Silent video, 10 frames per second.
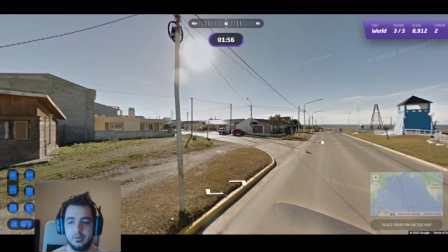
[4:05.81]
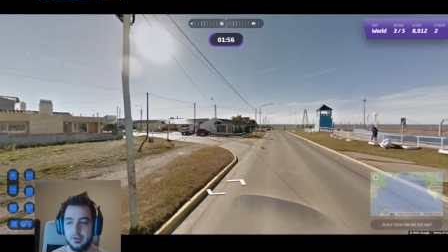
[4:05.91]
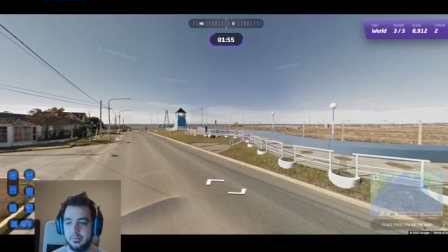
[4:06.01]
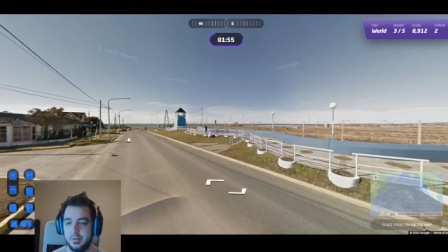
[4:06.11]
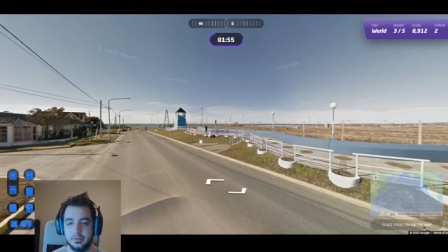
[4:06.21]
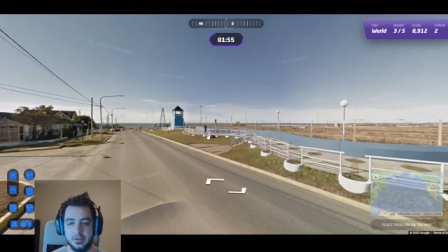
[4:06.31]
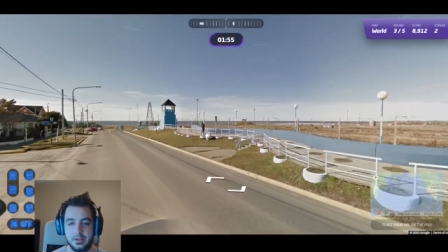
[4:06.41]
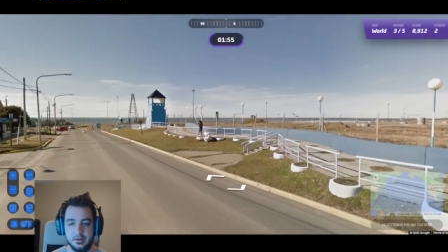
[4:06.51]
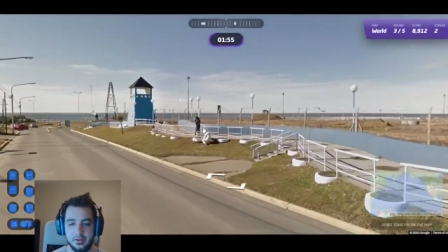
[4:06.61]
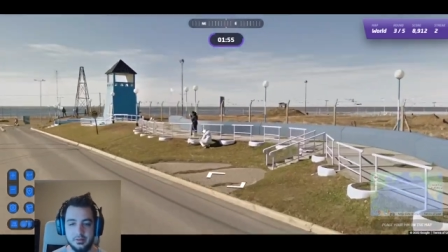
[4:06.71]
We have people
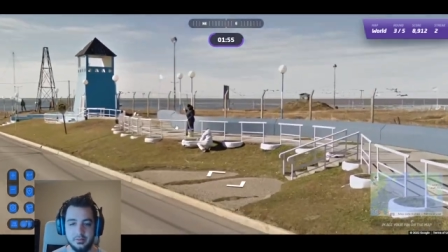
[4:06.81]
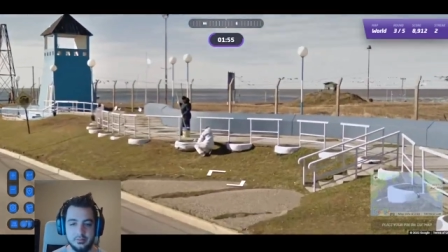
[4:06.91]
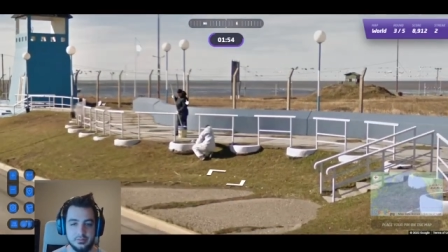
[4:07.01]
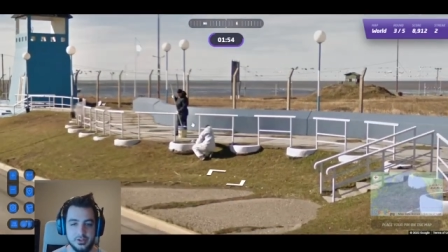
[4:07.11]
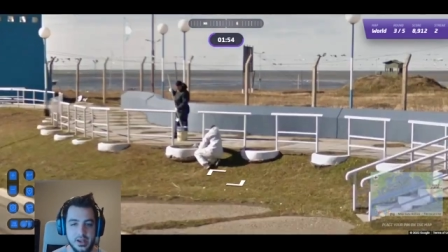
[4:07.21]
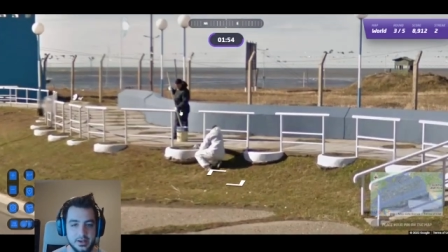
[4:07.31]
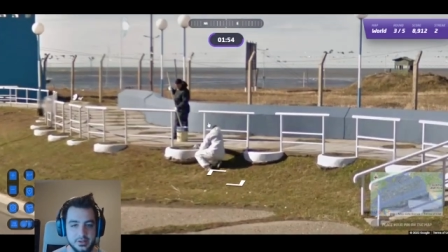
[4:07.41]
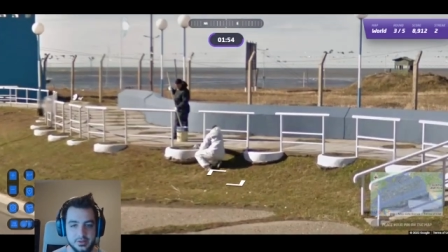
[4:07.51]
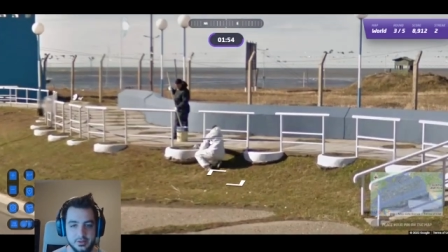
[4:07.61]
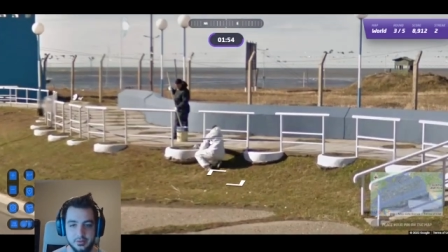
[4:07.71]
here in
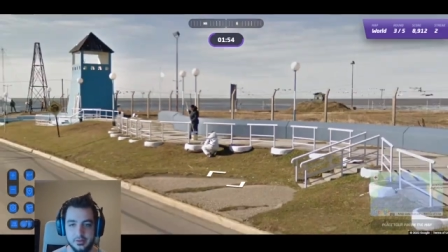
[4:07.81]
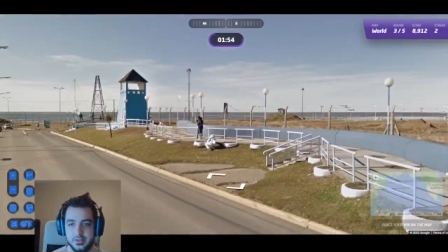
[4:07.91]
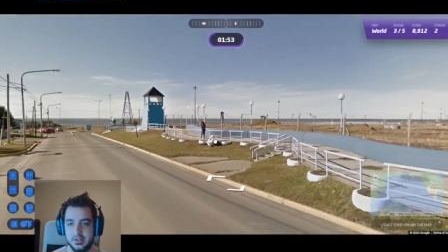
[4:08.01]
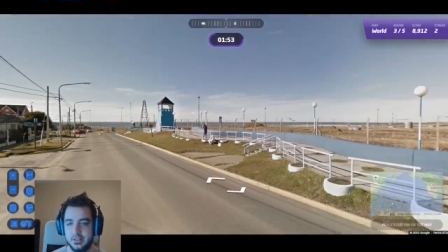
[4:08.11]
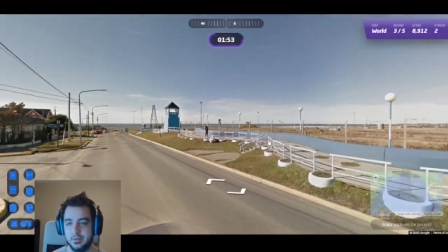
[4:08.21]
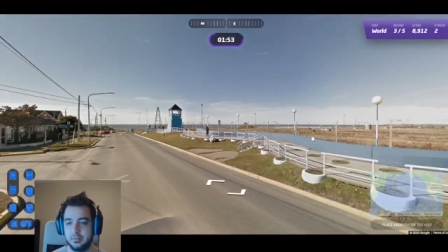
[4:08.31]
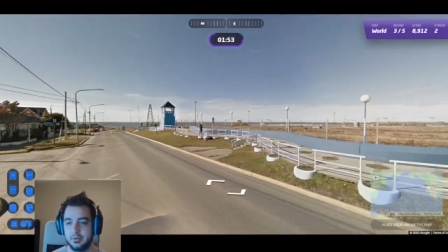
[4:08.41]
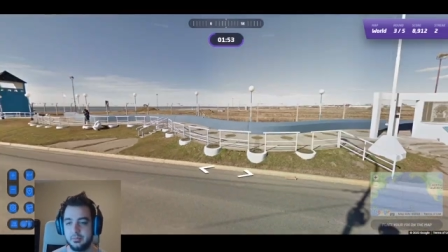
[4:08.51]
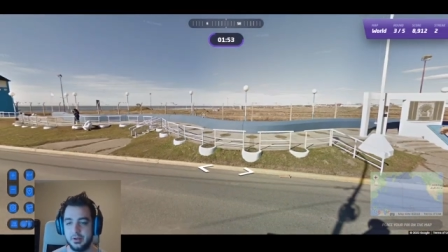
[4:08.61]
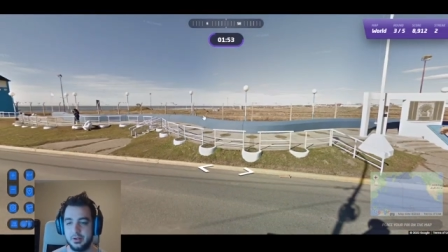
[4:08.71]
jackets, so it looks like it's
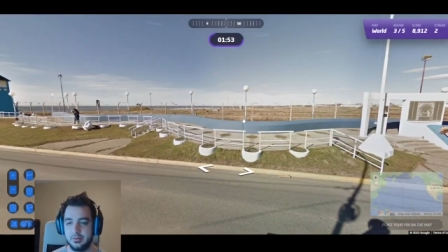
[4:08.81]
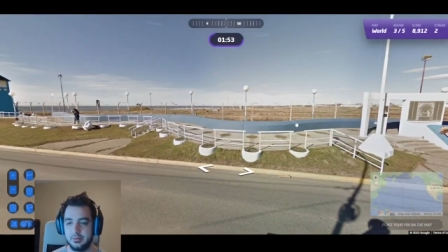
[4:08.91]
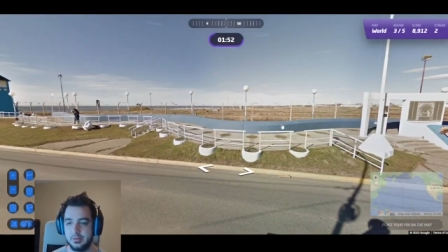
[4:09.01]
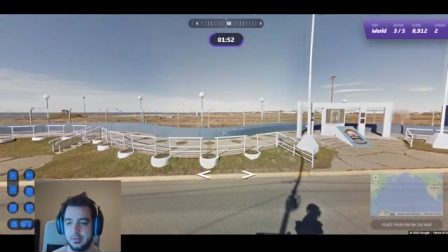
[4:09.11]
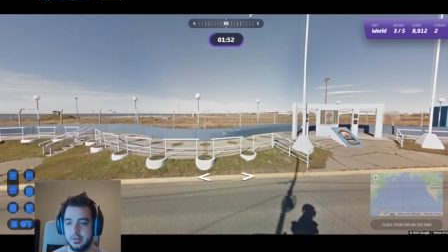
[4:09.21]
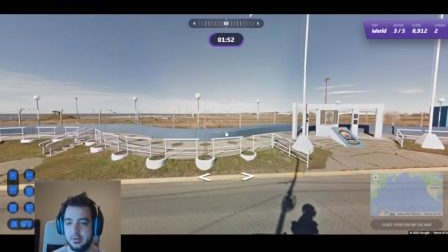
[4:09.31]
probably pretty cold.